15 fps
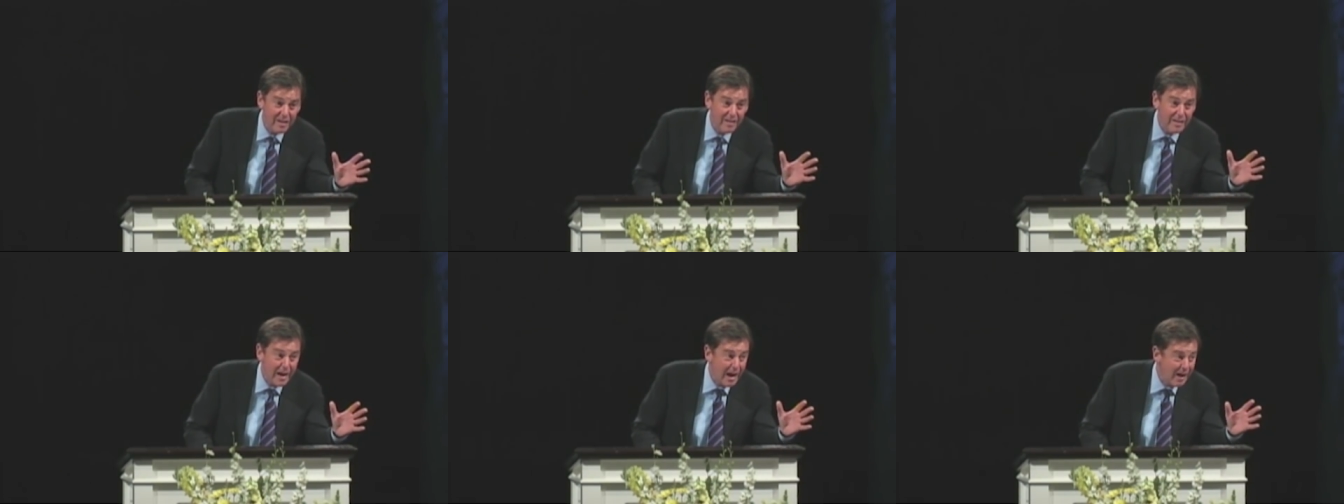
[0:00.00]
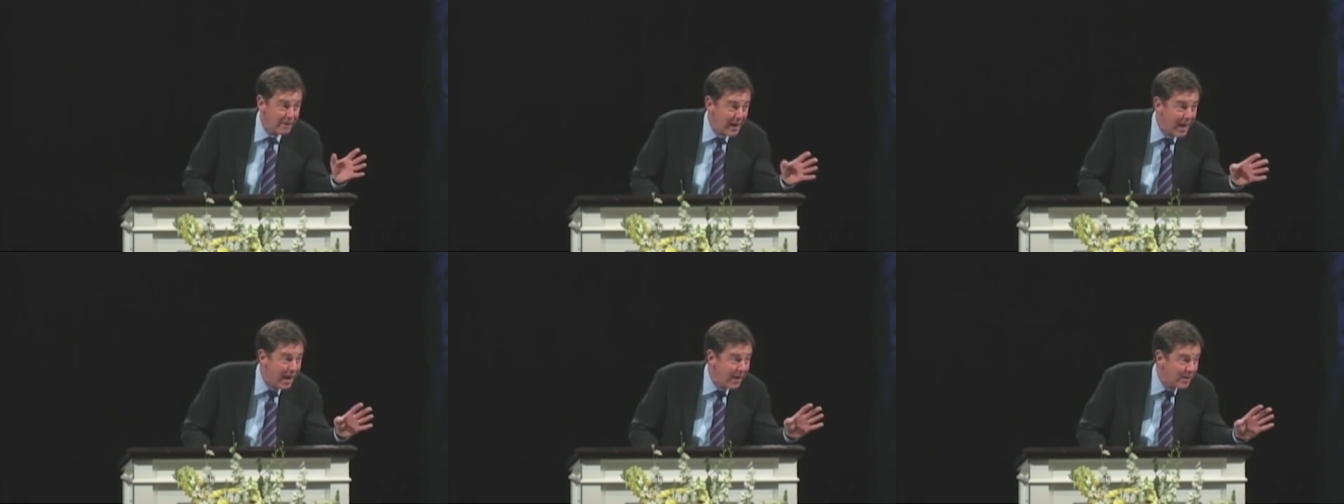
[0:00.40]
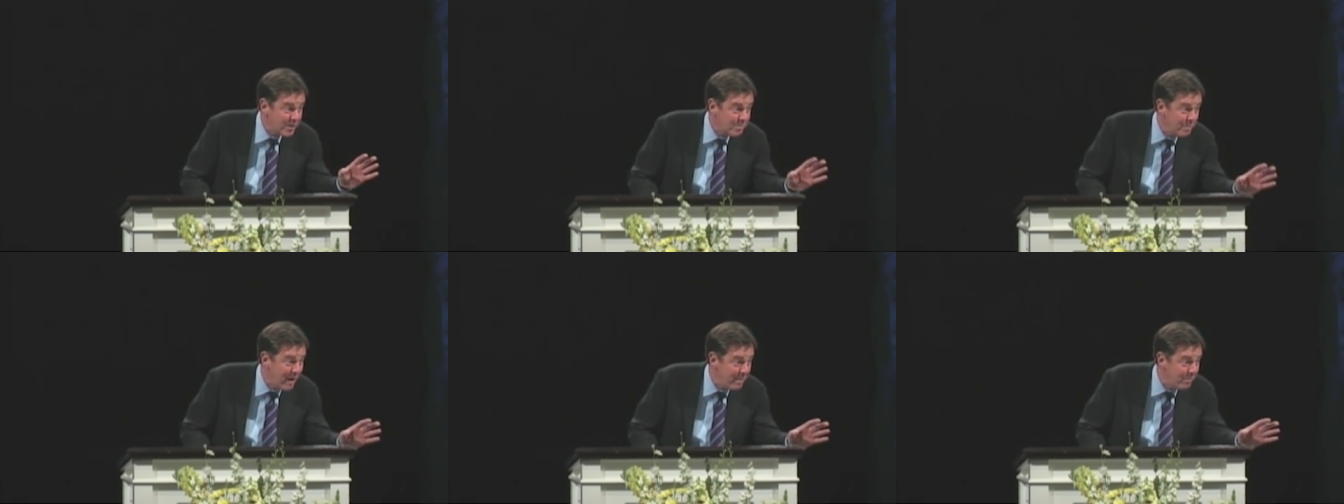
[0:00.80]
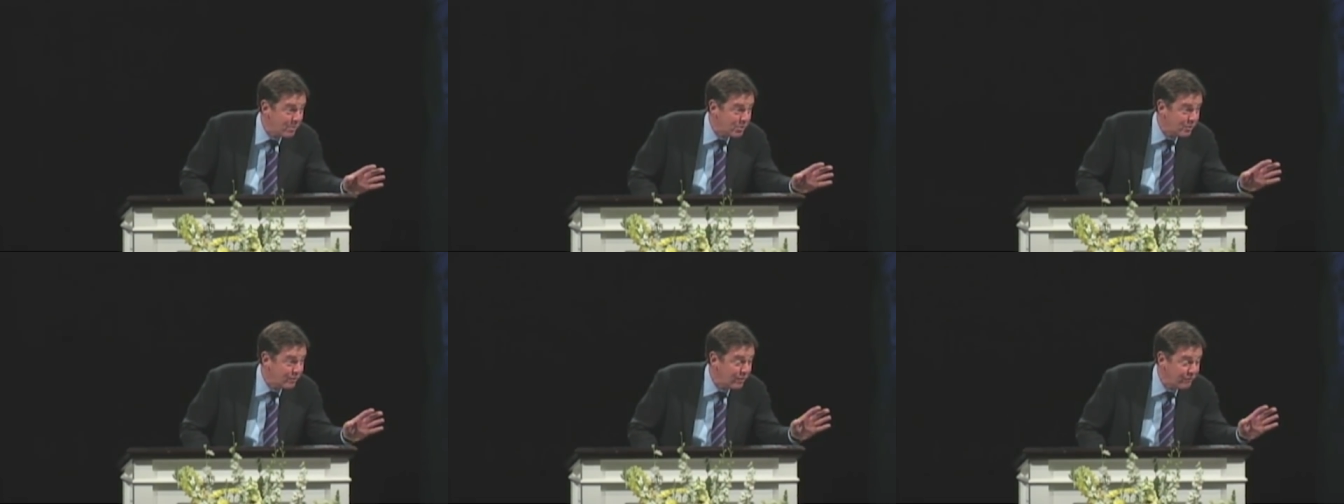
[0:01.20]
They are there as
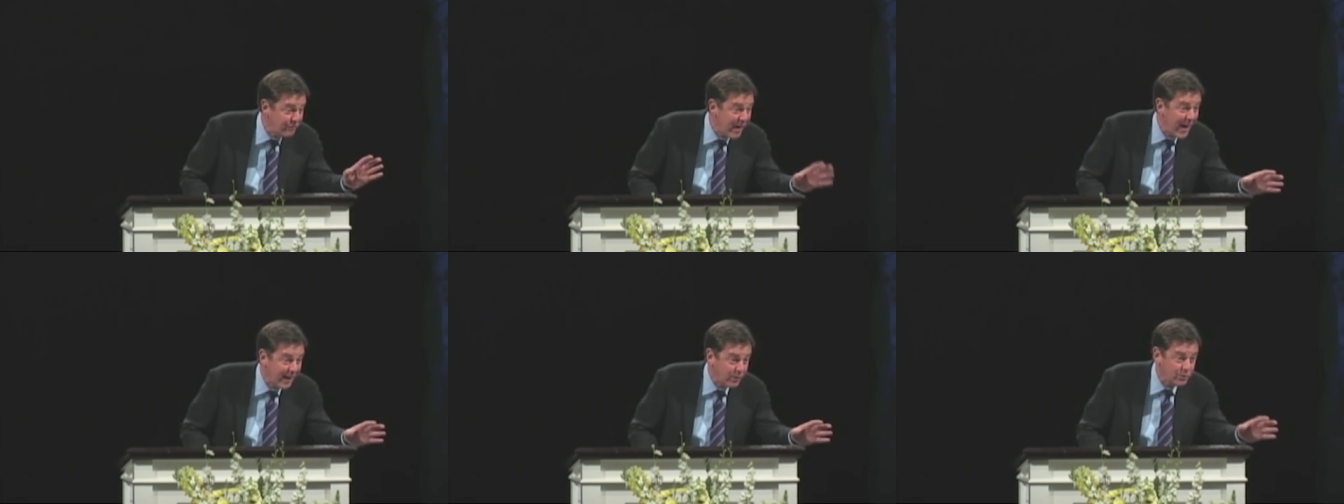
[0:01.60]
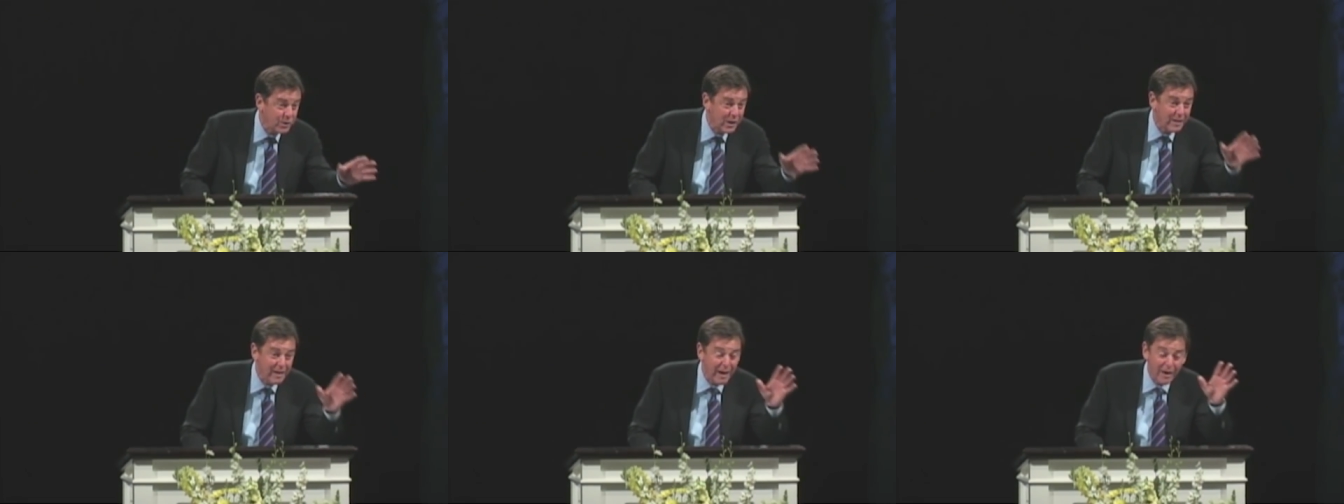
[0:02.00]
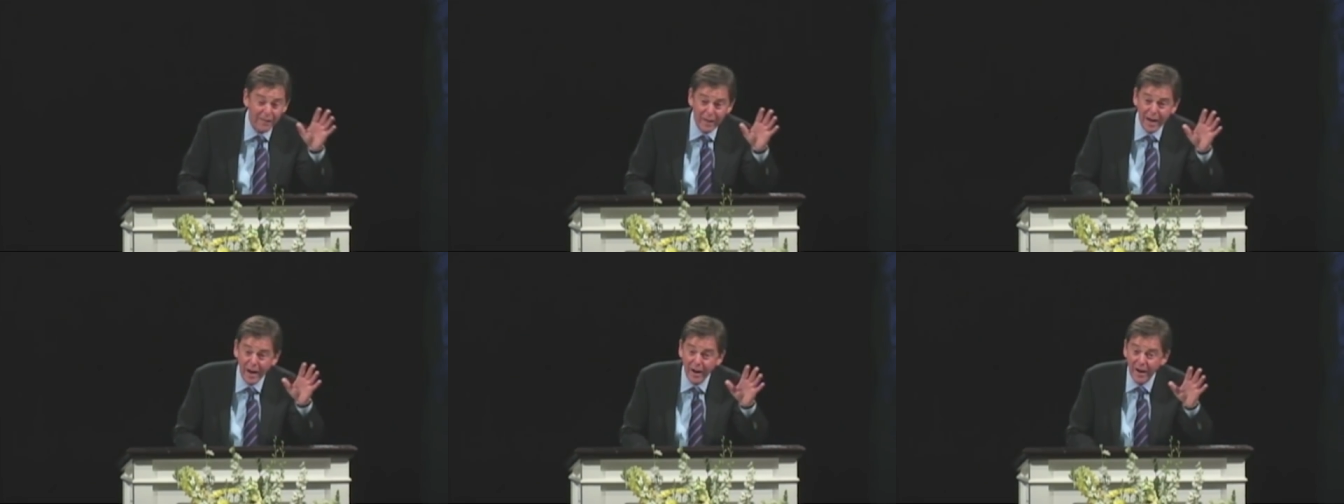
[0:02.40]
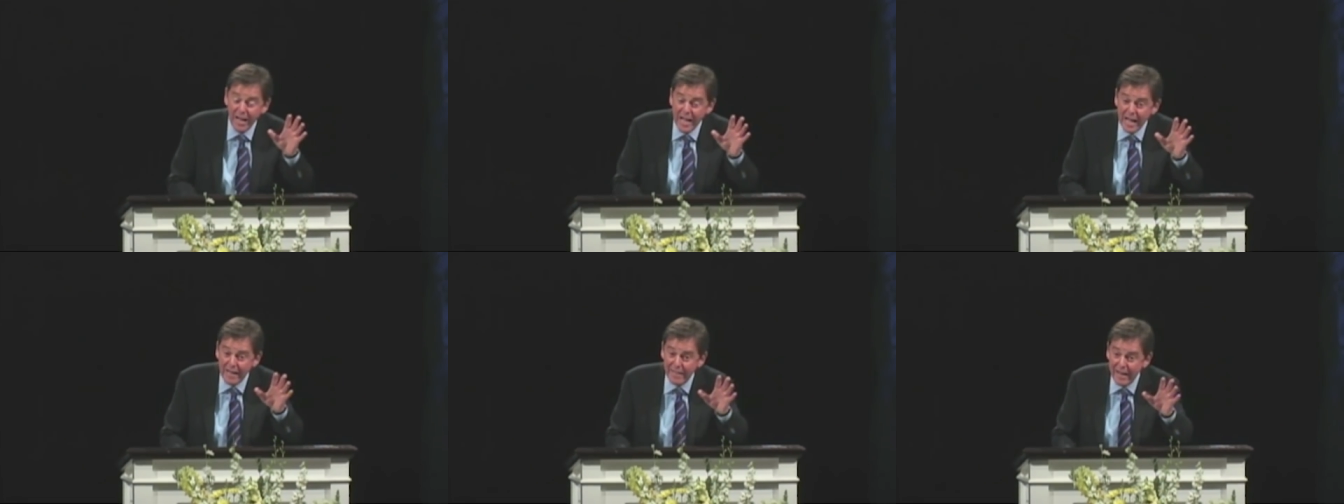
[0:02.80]
members of the faculty. They are there
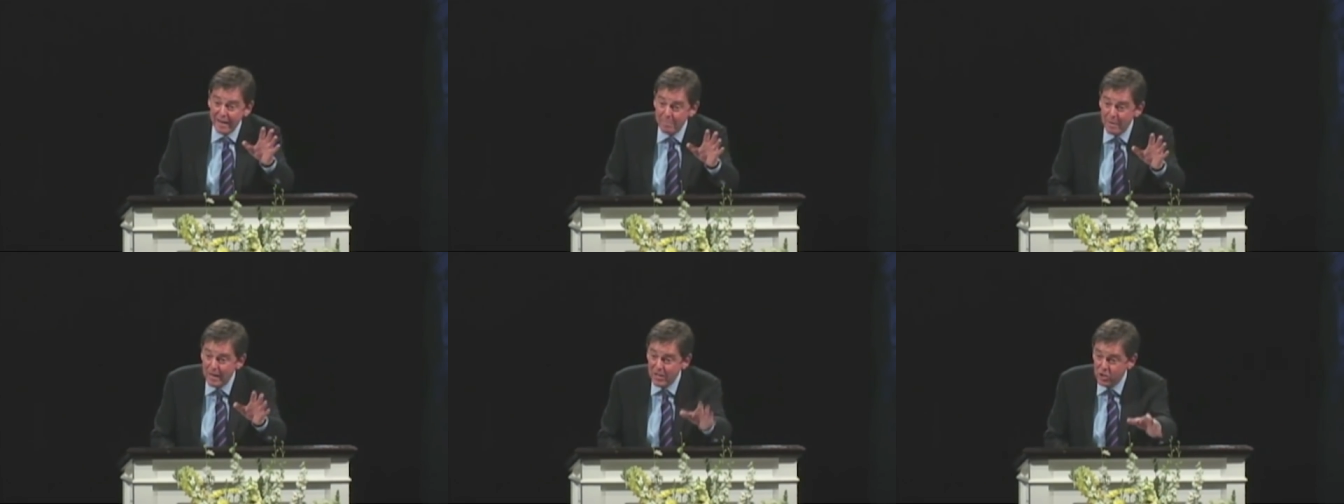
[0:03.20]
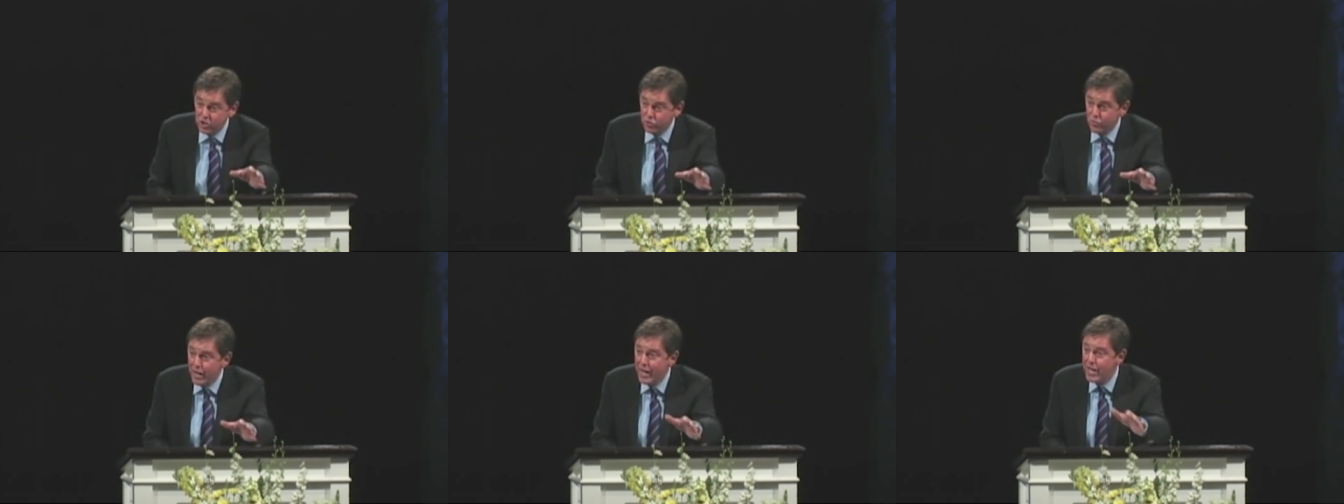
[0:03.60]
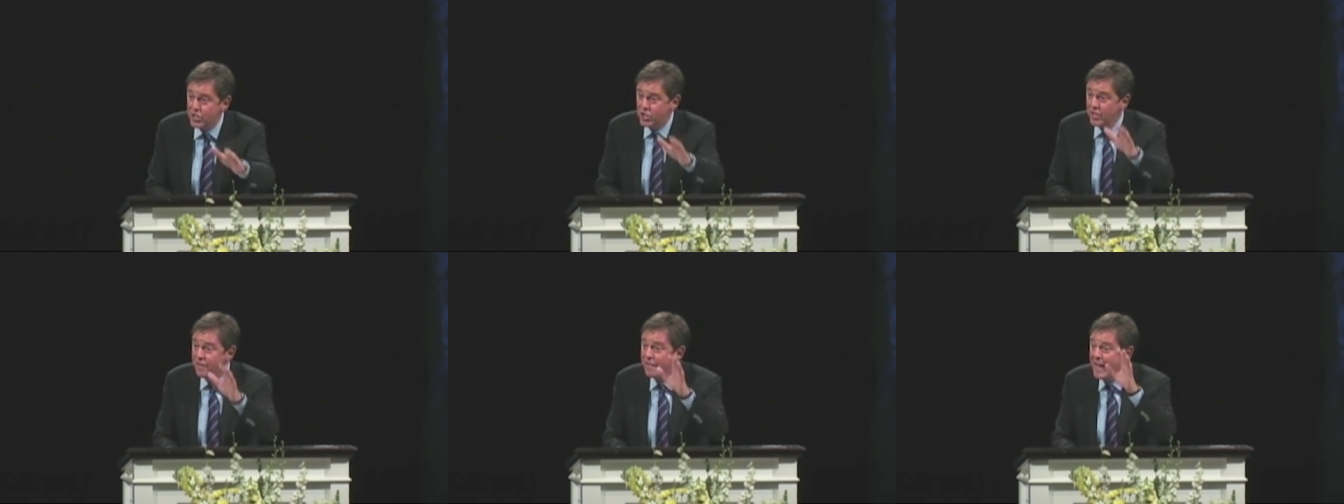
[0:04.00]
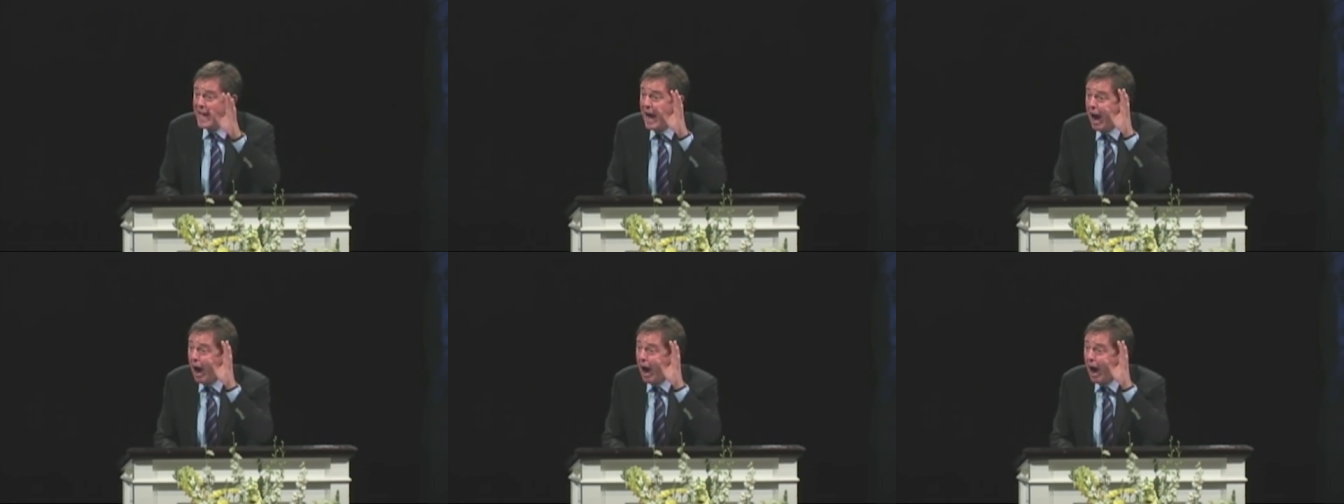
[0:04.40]
in the administration. They